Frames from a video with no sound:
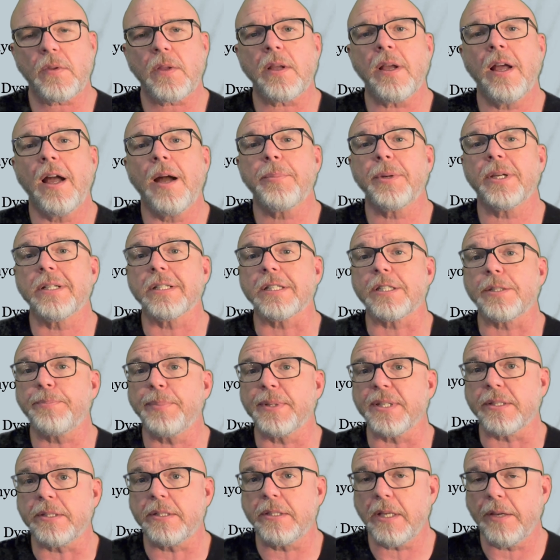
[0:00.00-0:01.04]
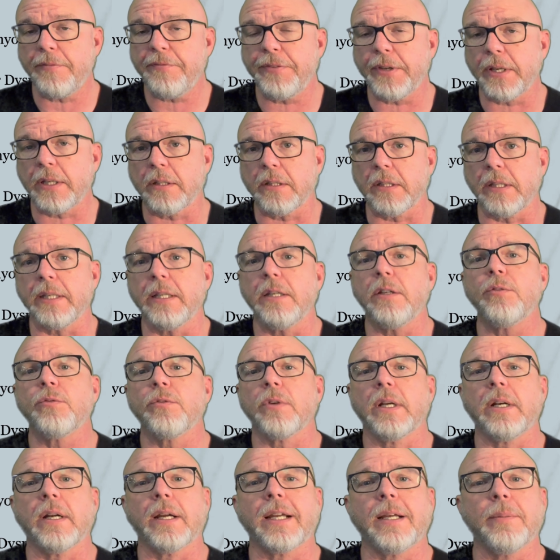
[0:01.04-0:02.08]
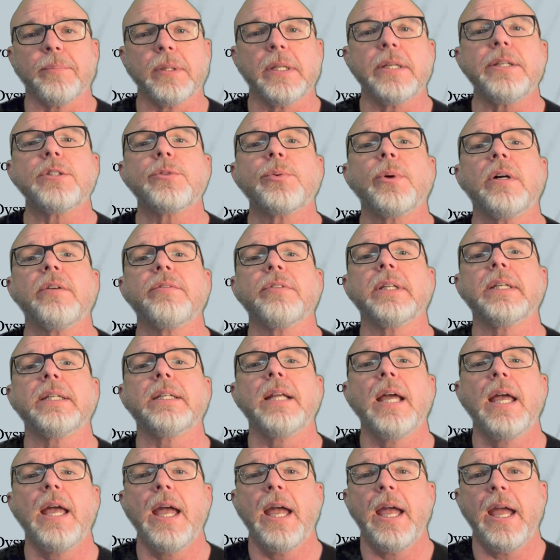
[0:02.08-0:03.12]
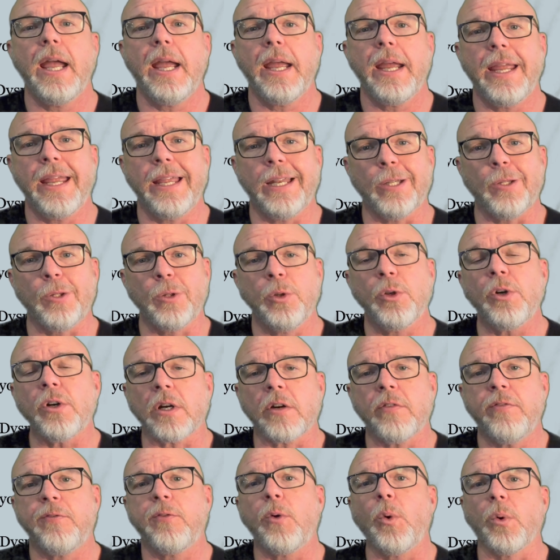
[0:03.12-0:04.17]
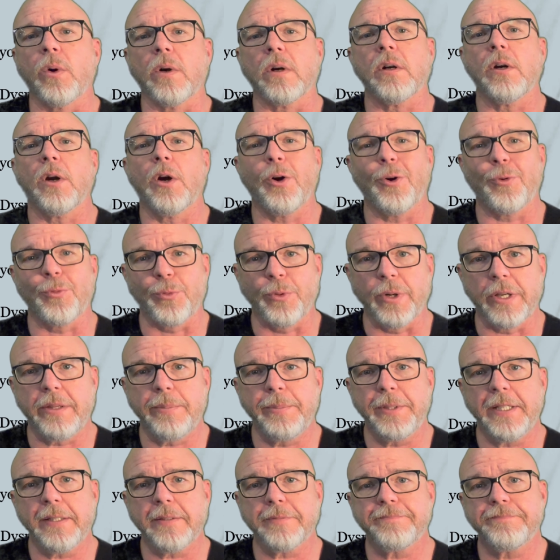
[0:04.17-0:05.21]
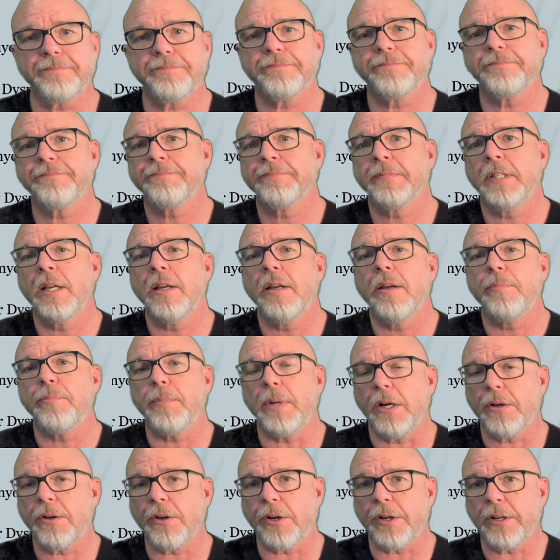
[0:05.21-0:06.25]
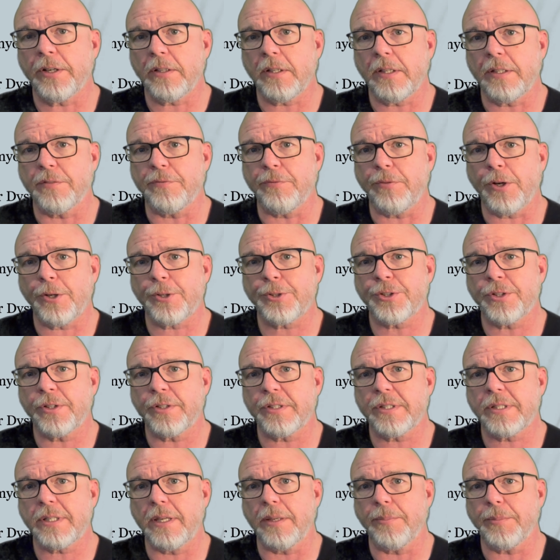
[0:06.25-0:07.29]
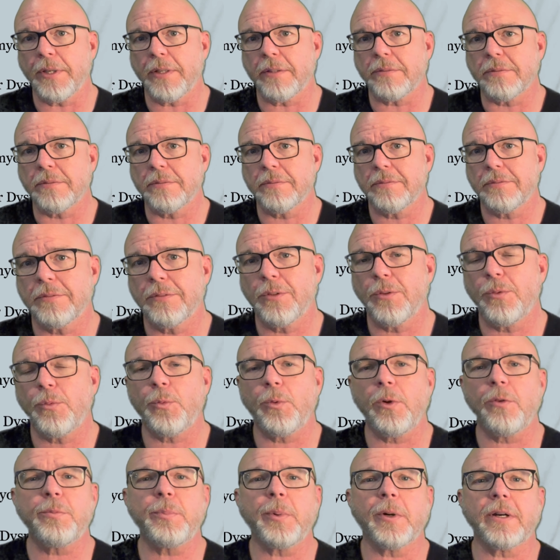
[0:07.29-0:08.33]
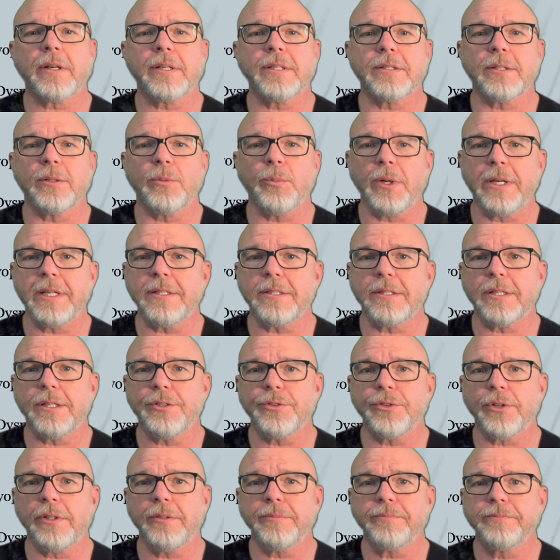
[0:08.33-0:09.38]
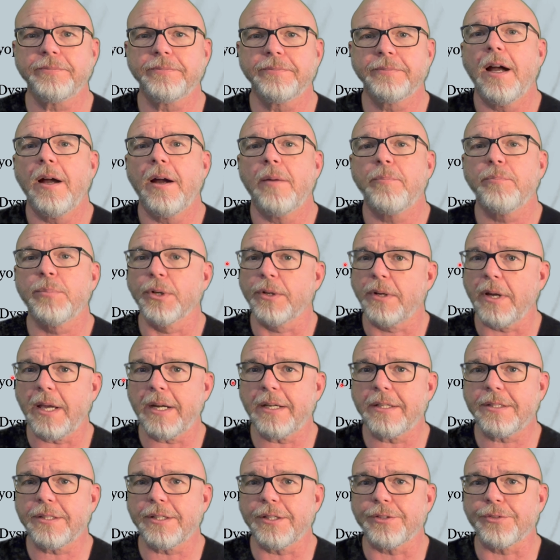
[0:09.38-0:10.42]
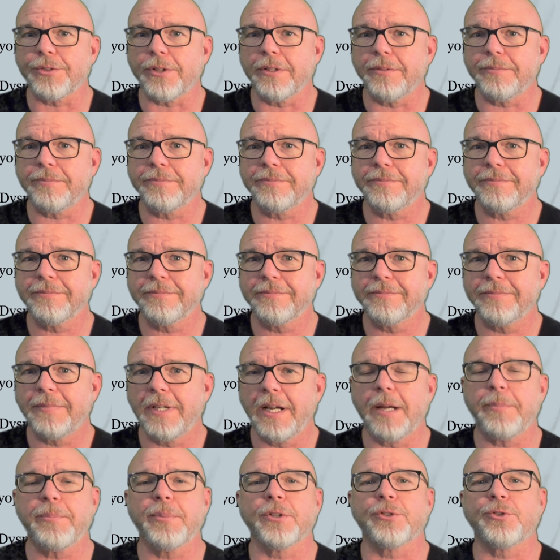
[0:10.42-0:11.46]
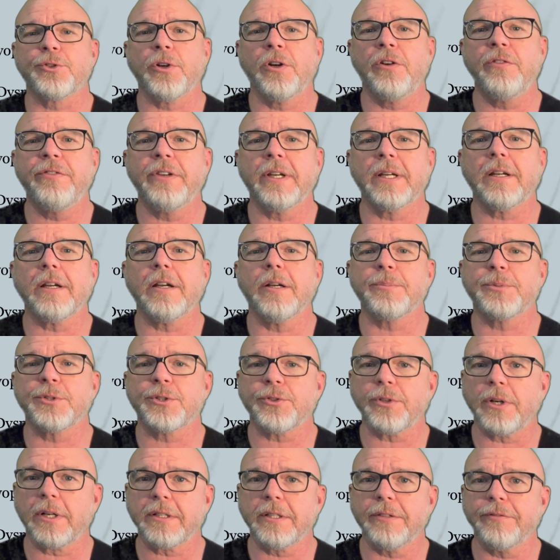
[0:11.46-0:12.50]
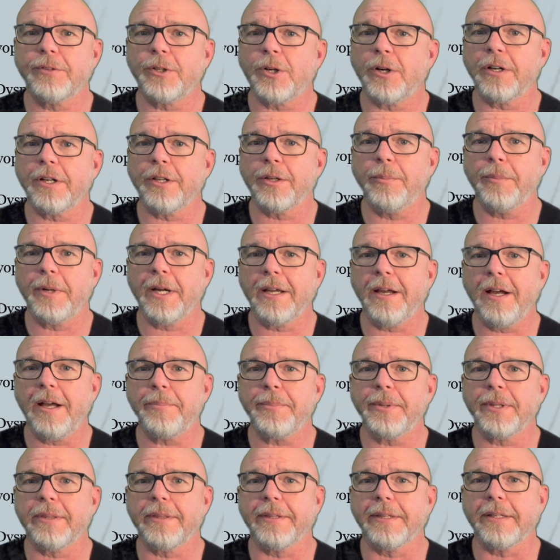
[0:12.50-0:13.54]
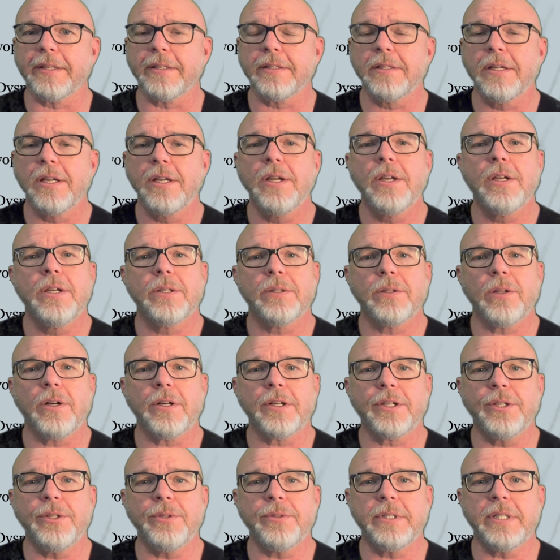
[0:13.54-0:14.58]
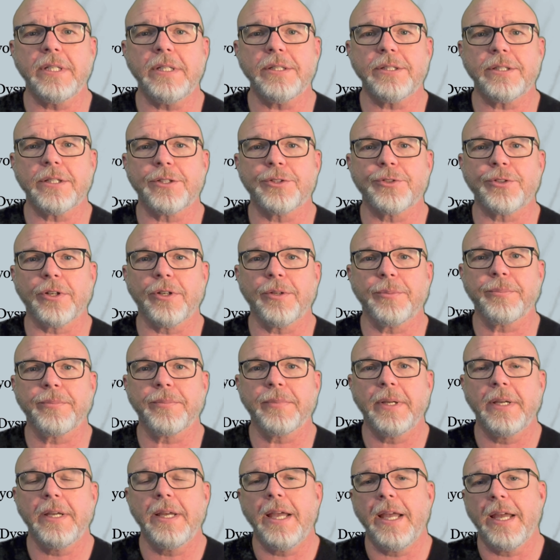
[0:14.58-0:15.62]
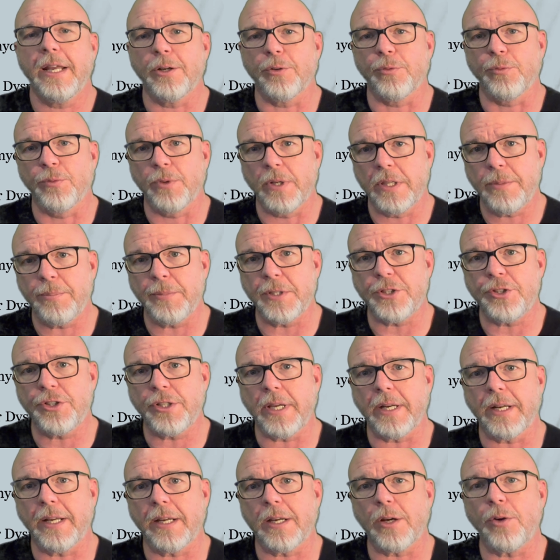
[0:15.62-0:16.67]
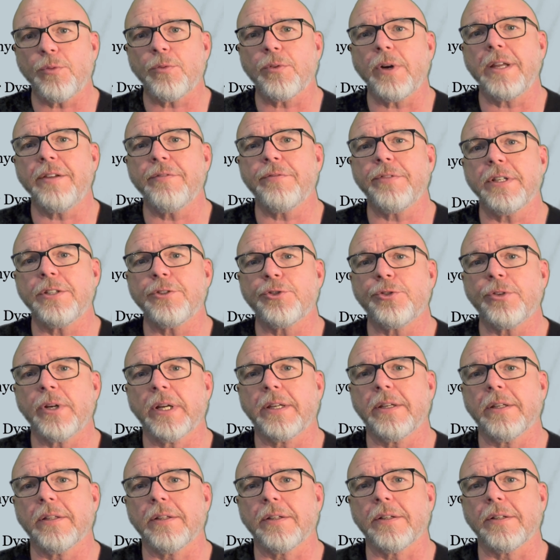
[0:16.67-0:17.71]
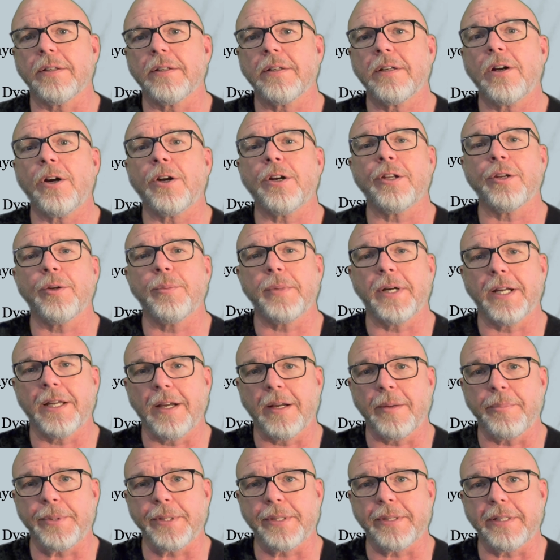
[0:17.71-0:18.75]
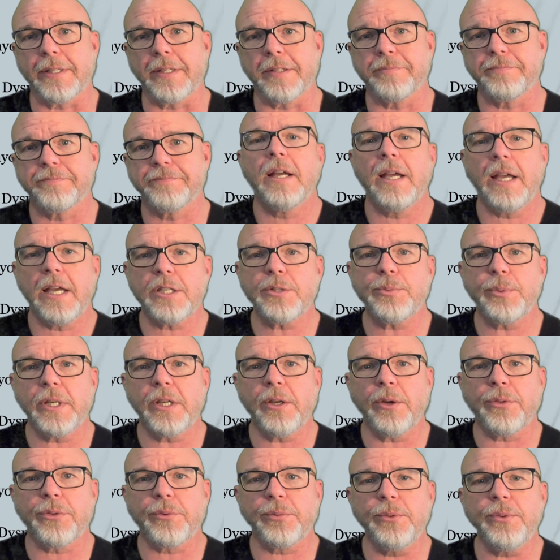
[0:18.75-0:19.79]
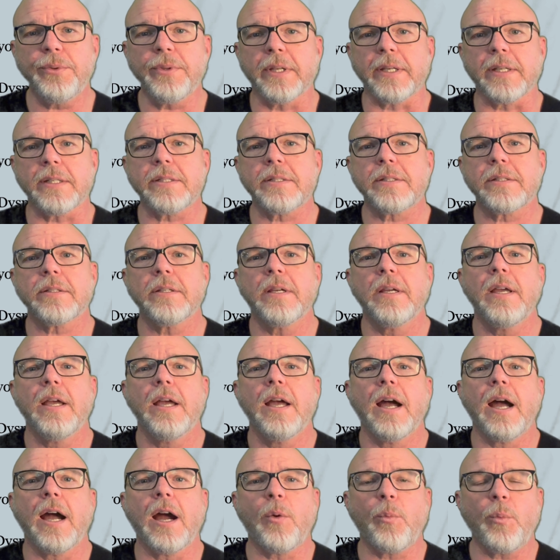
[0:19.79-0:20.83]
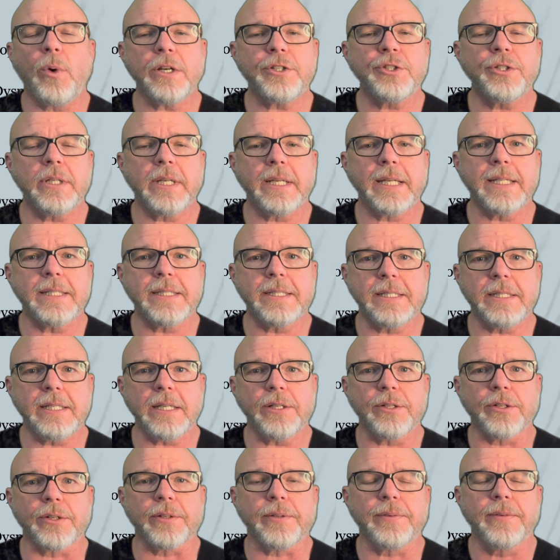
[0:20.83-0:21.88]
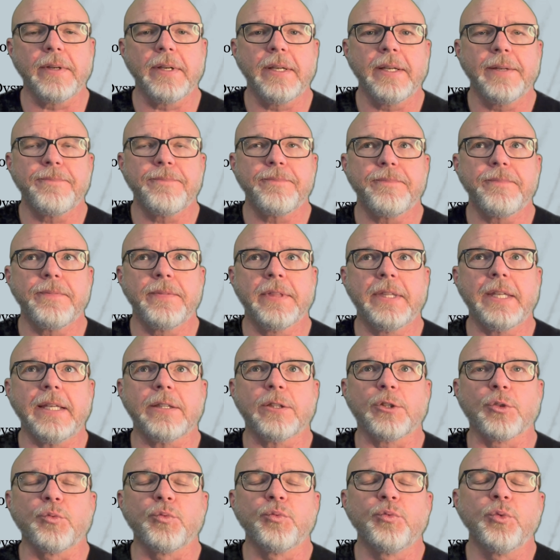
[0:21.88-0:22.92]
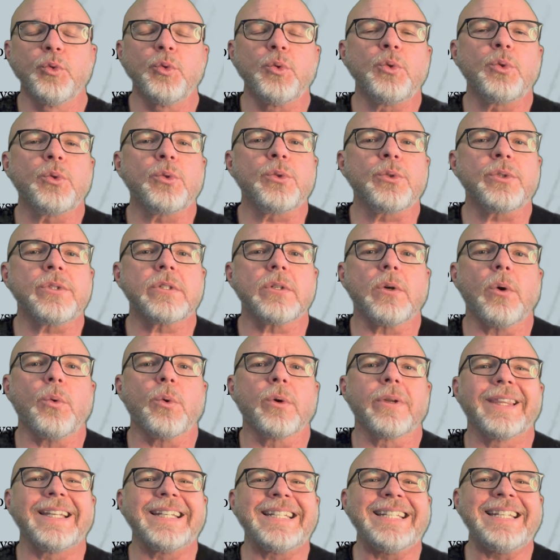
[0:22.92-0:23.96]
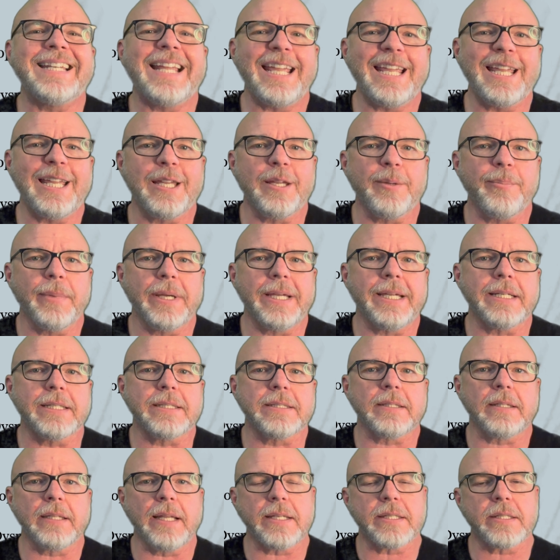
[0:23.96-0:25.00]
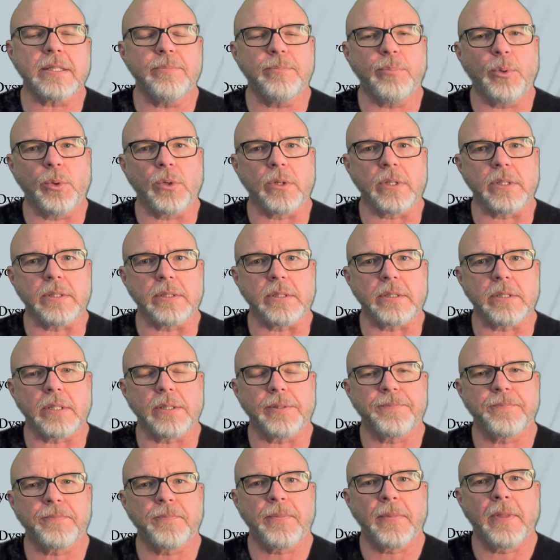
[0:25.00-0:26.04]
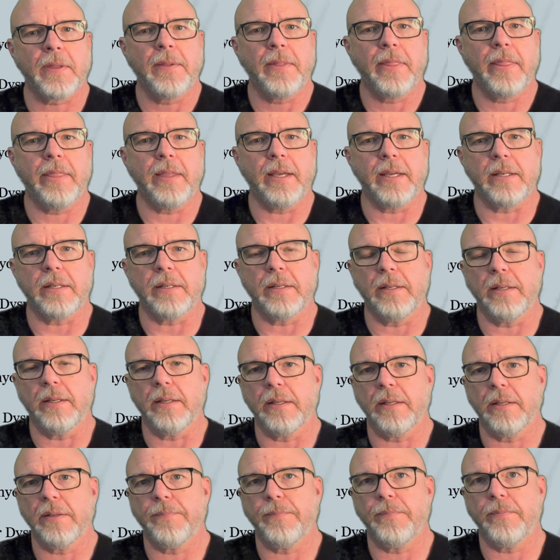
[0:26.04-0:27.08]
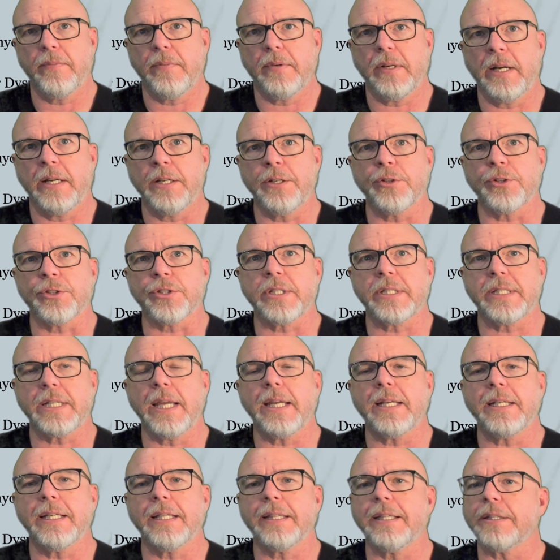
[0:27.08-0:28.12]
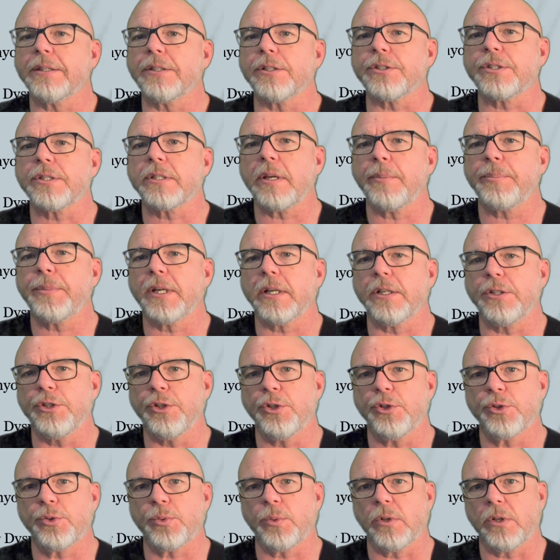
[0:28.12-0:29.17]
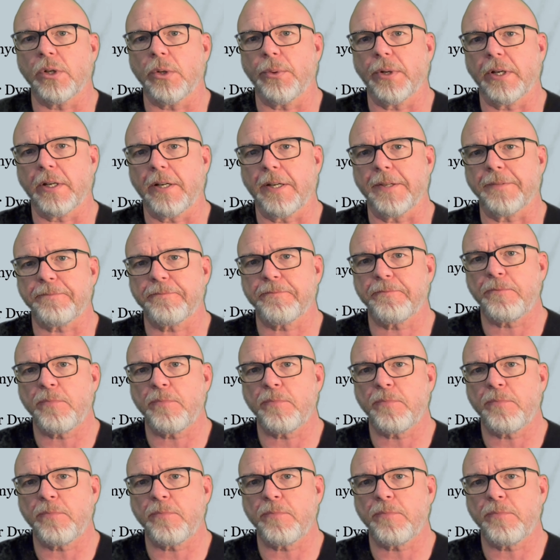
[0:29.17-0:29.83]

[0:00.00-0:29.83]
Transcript: I'm going to specifically run a complete 12 lead and look for arrhythmia, myocardial infarction or ischemia, Wolff-Parkinson-White syndrome, Brugada syndrome, hypertrophic obstructive cardiomyopathy, long QT syndrome, and arrhythmogenic right ventricular cardiomyopathy. As we go through this, I want you to consider that the rules or the name is less important than understanding that there's something unusual going on.